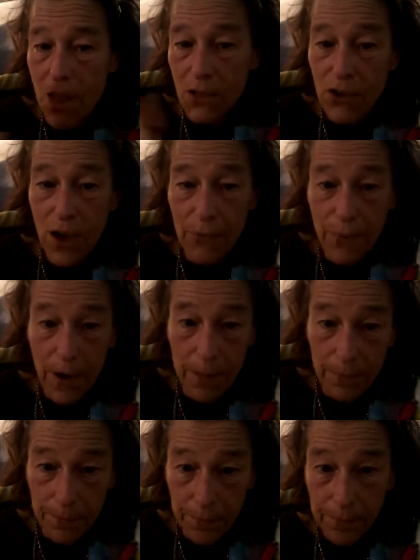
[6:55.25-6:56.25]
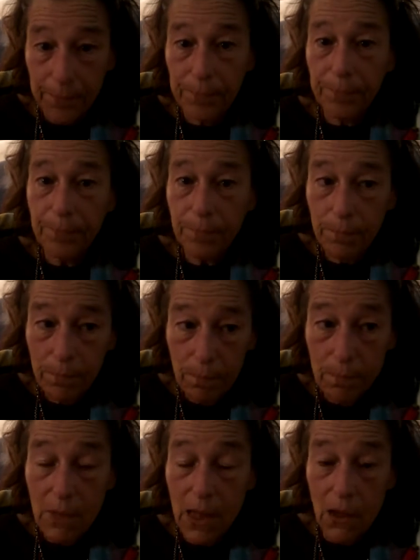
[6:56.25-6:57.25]
Jethro.
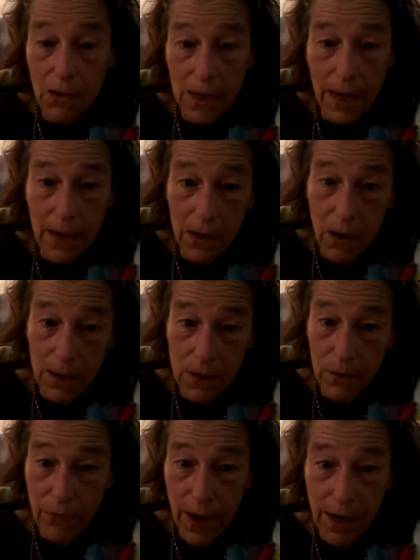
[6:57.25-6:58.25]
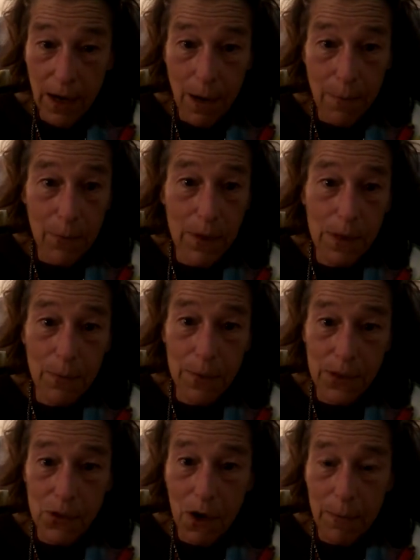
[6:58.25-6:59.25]
Looks like he got into a fight. I hope it wasn't
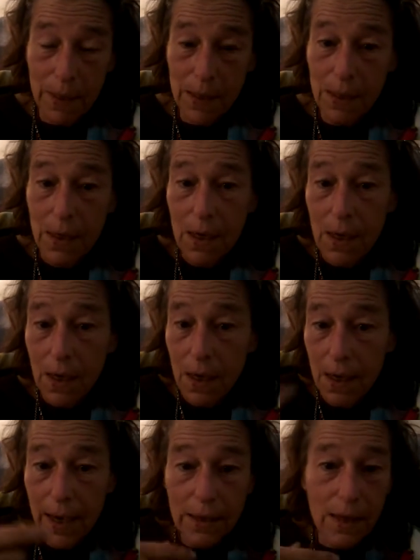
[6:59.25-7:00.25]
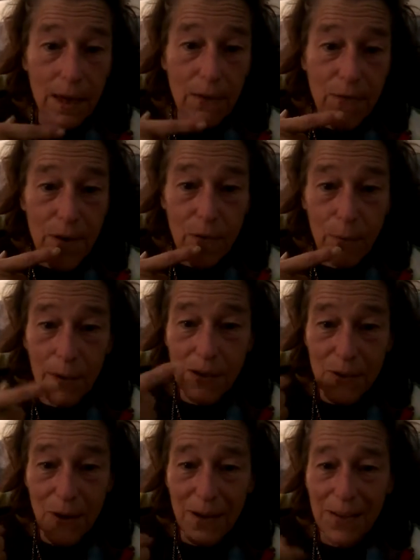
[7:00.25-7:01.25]
with Thomas. He has like a fever blister on